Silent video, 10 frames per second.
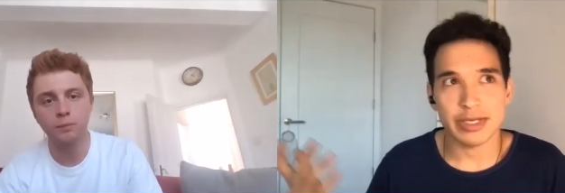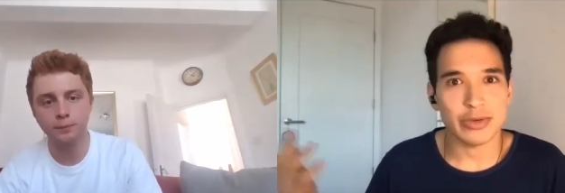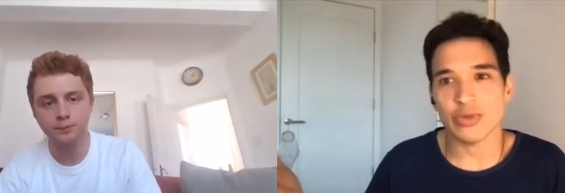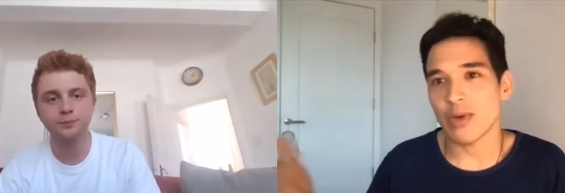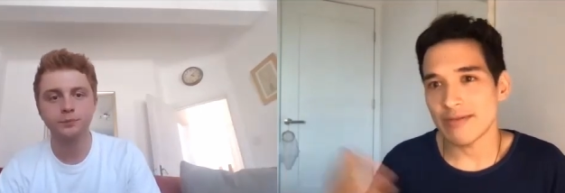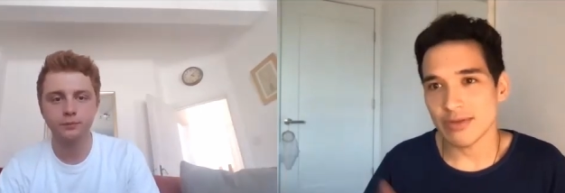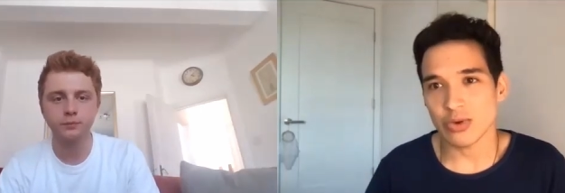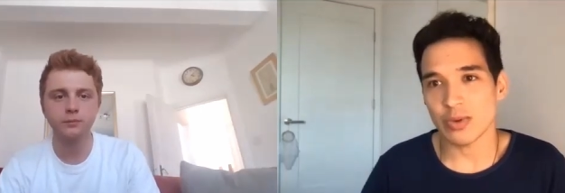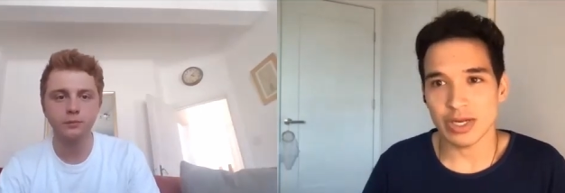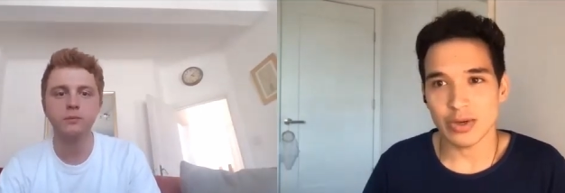Speaker 1: with waving through a
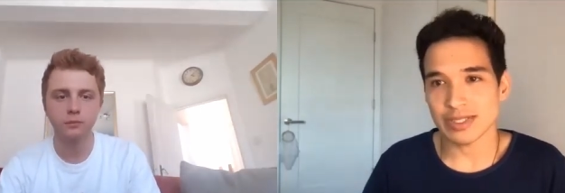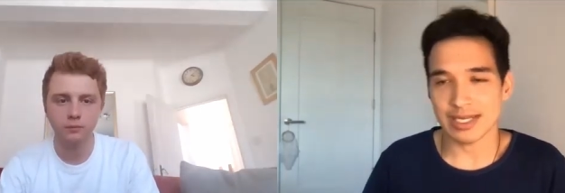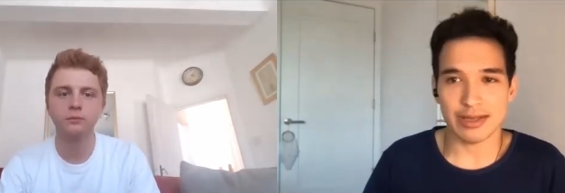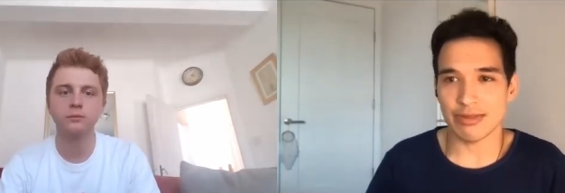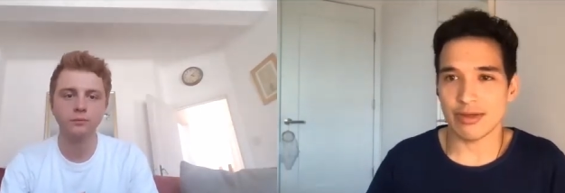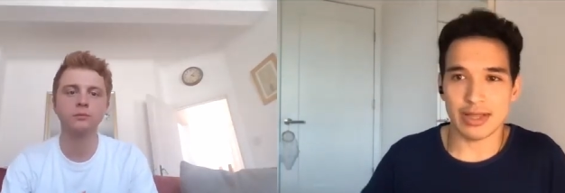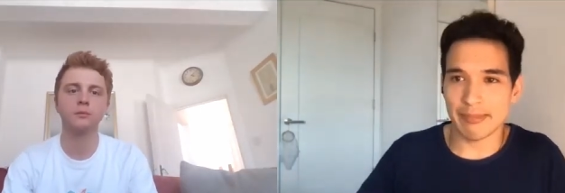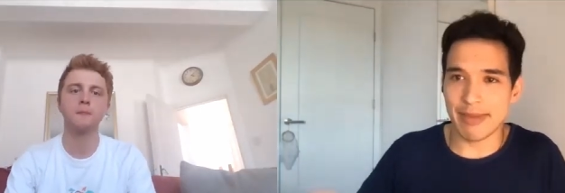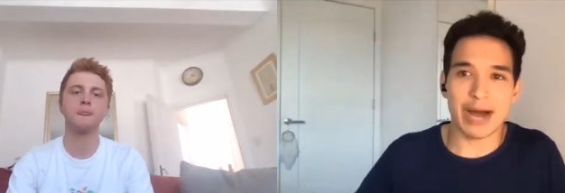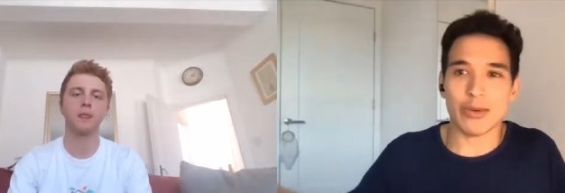window. It's like the like
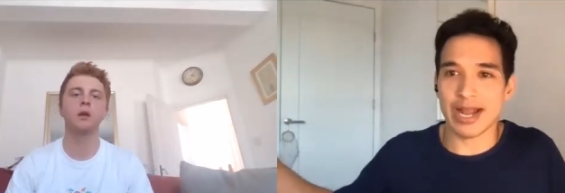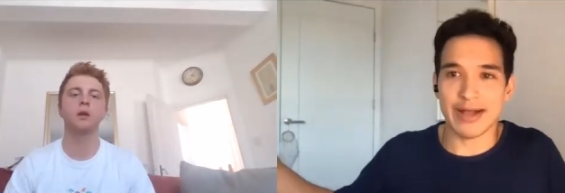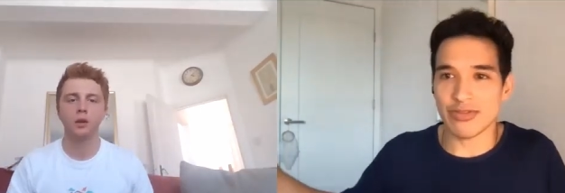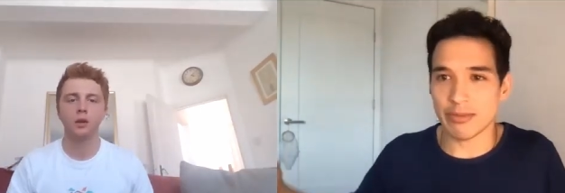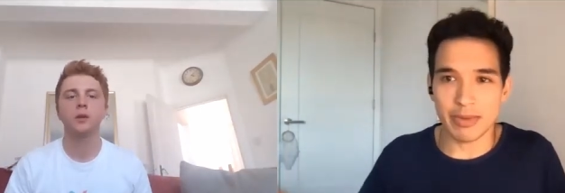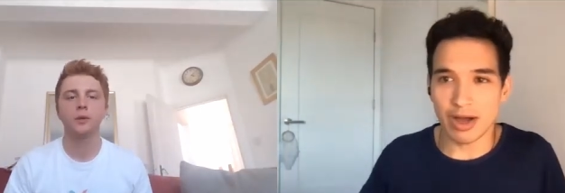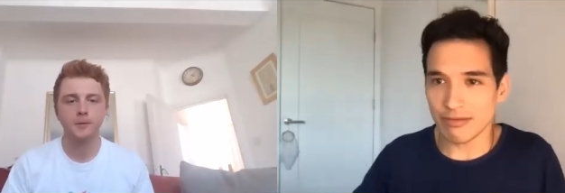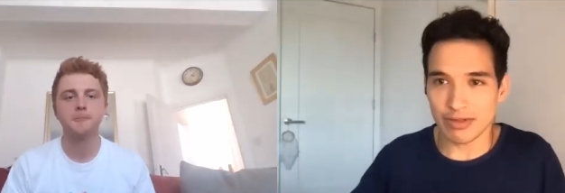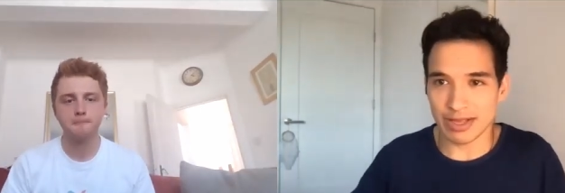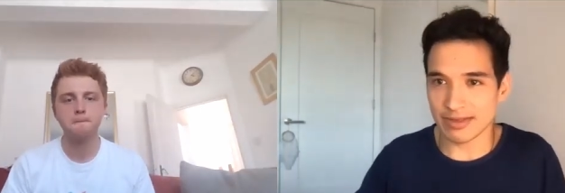power anthem of
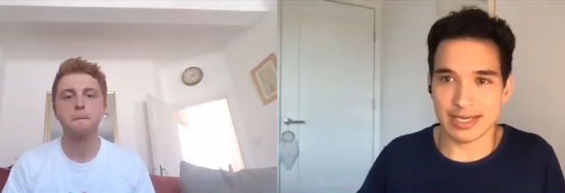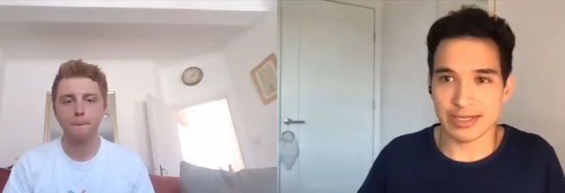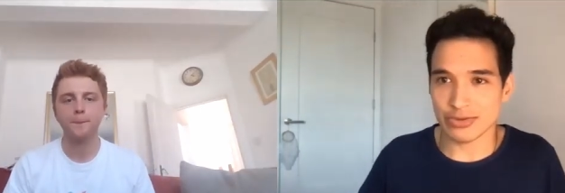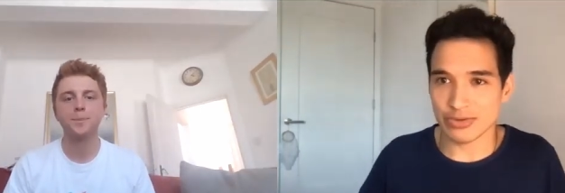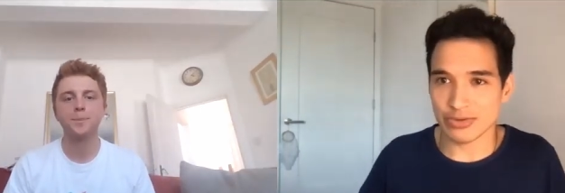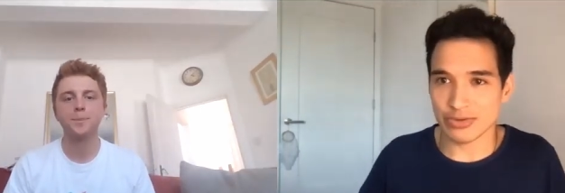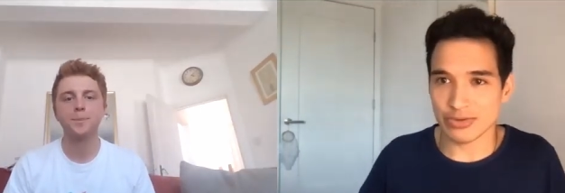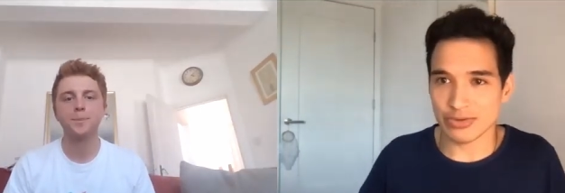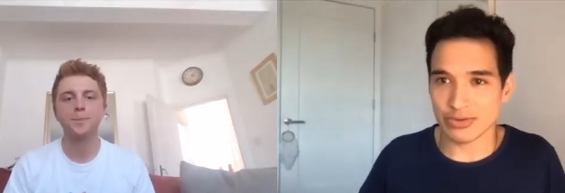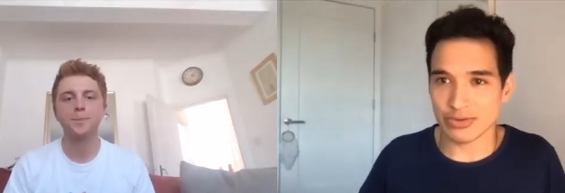like the century by
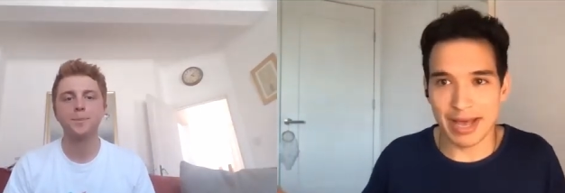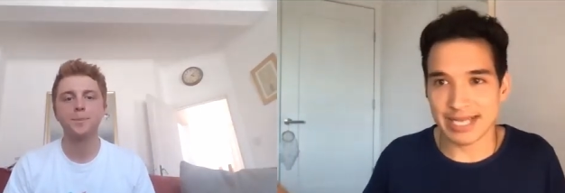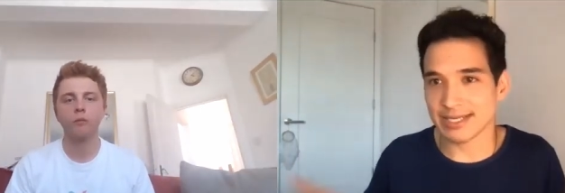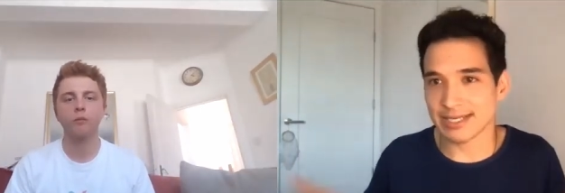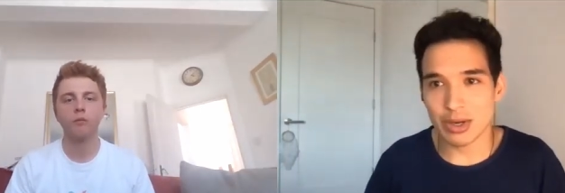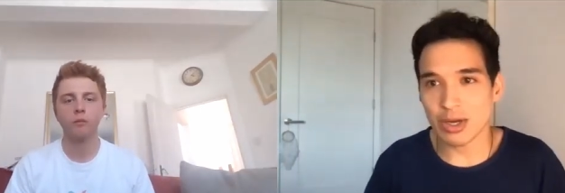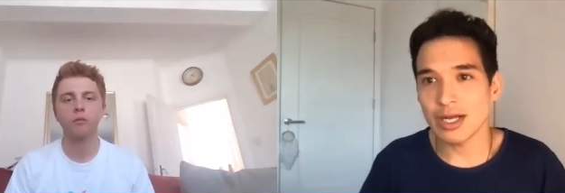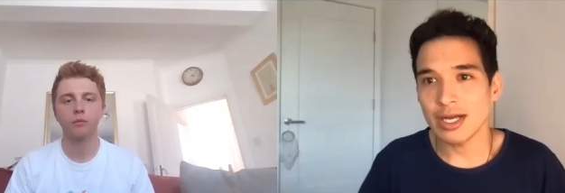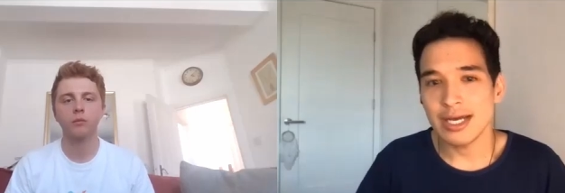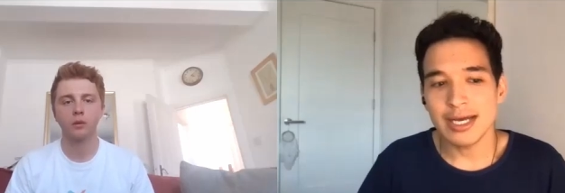you know Pasek and Paul.
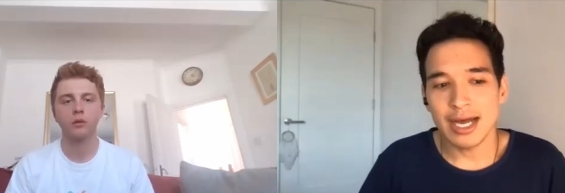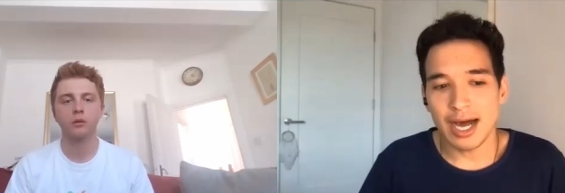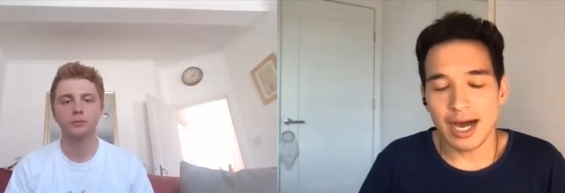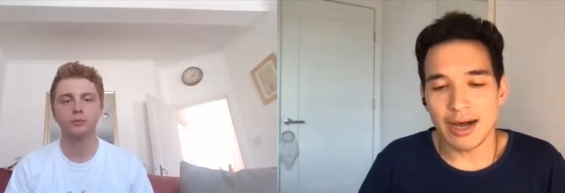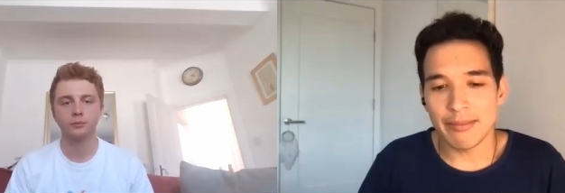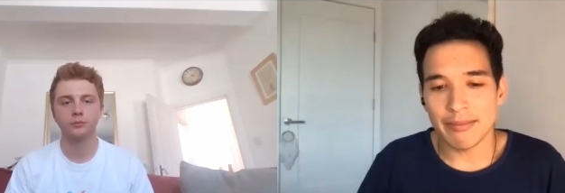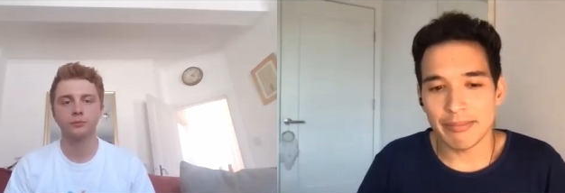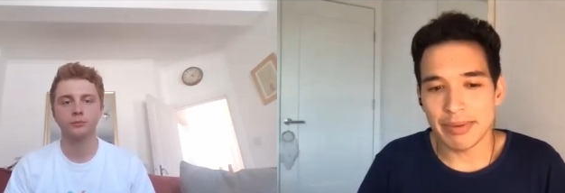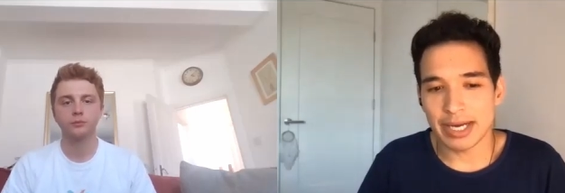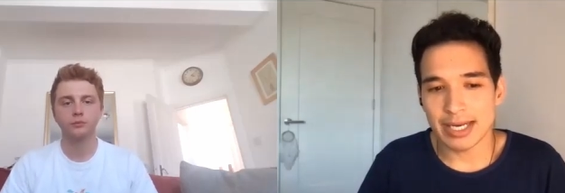Um,
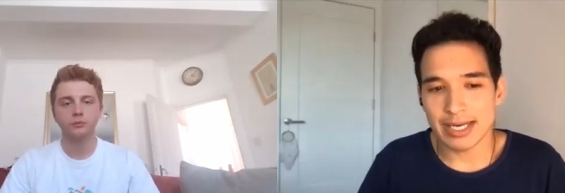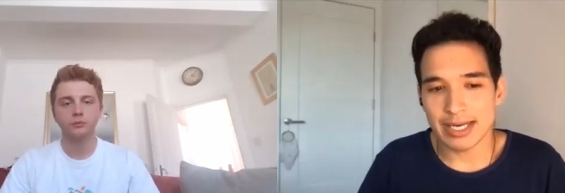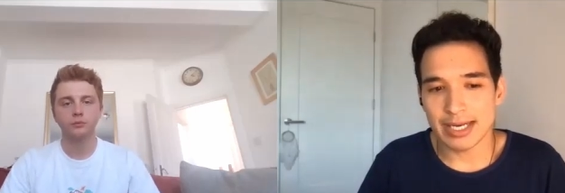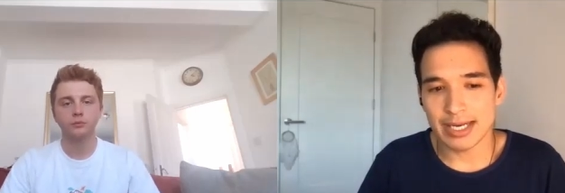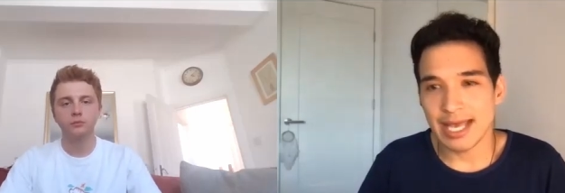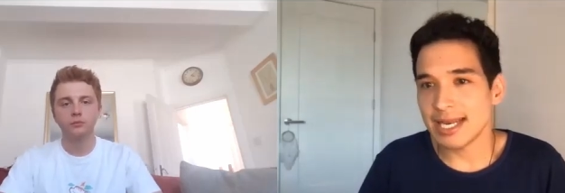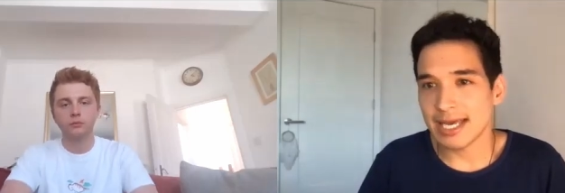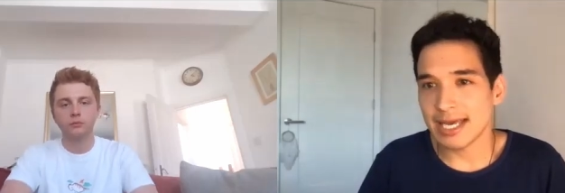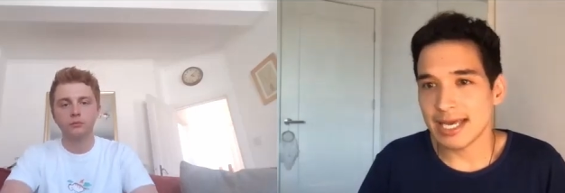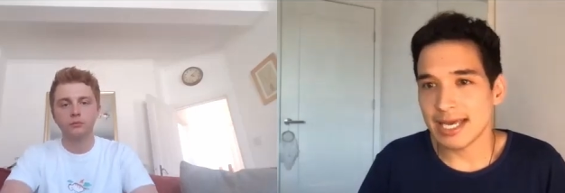but in it, it
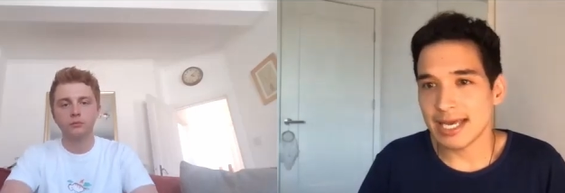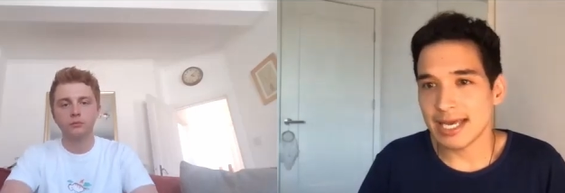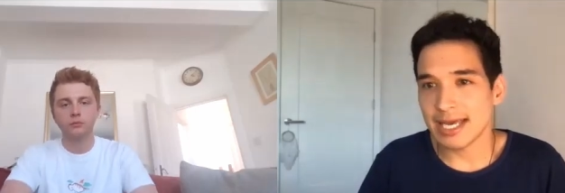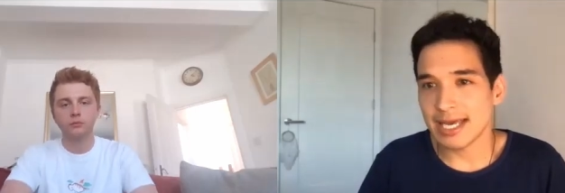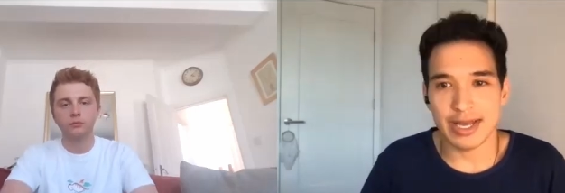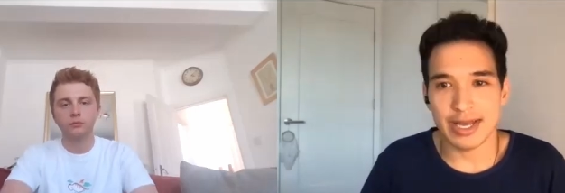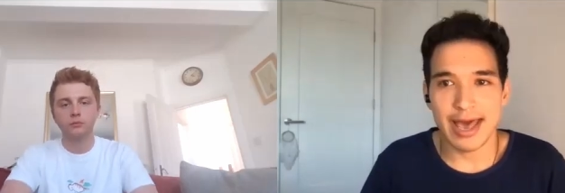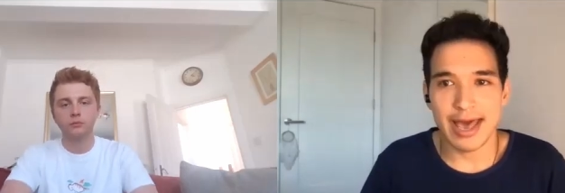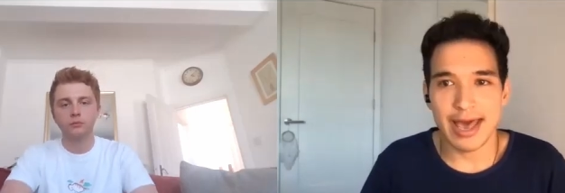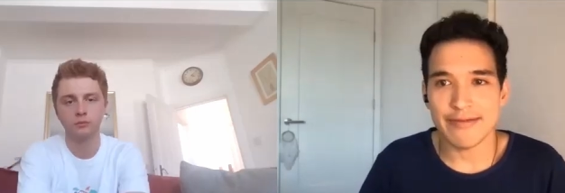really shows
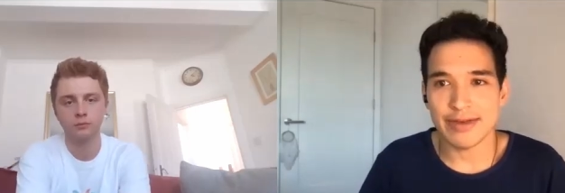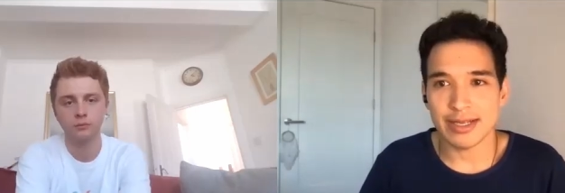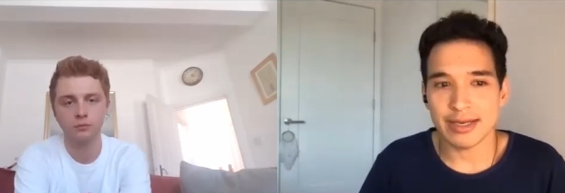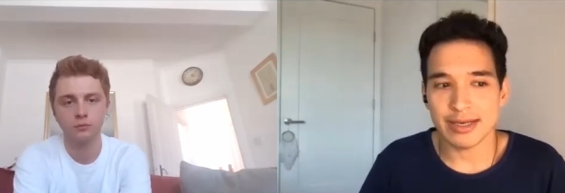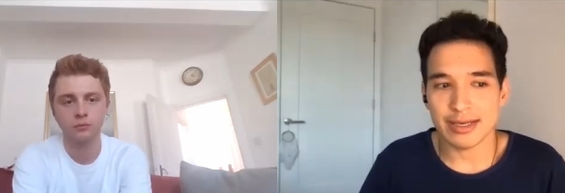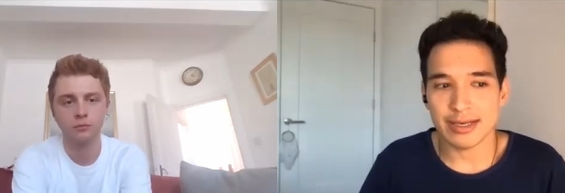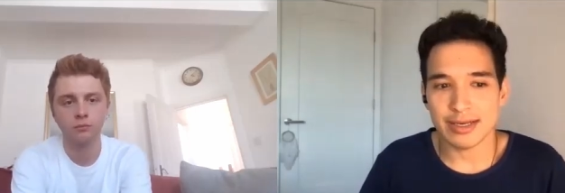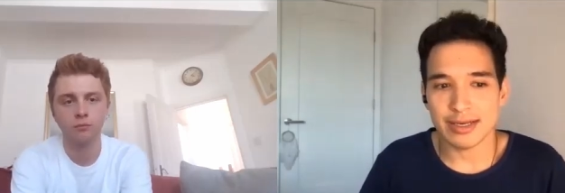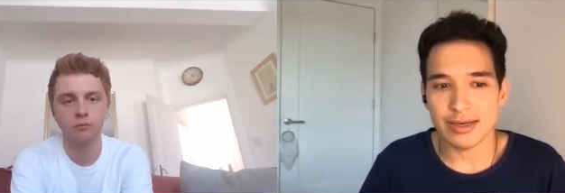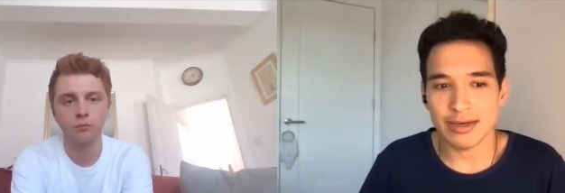that Evan,
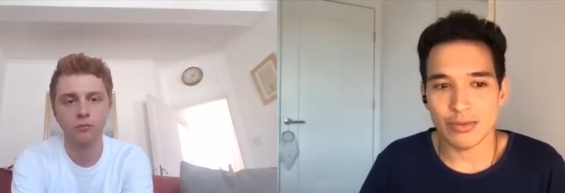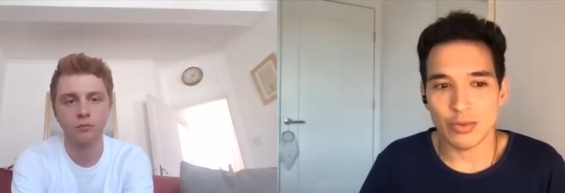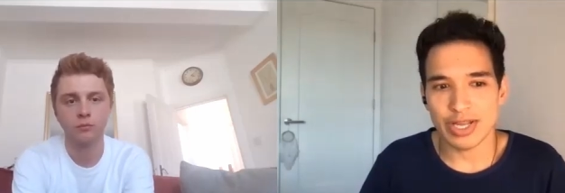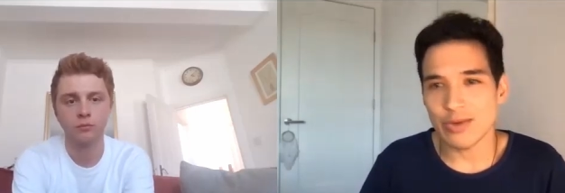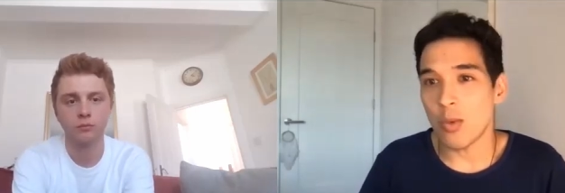what he